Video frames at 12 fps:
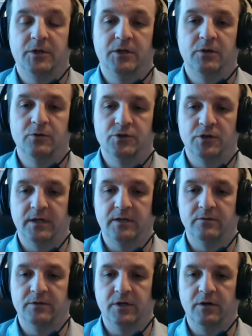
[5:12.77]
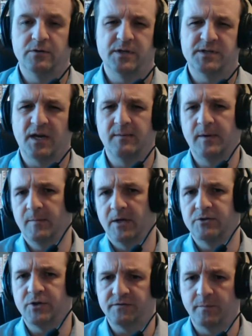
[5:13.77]
Usually you would use the same email
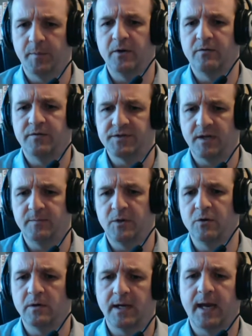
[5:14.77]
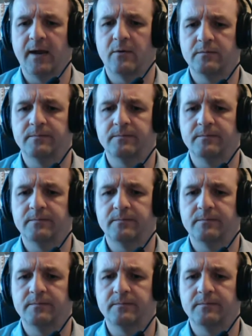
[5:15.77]
address for both, the same Google account.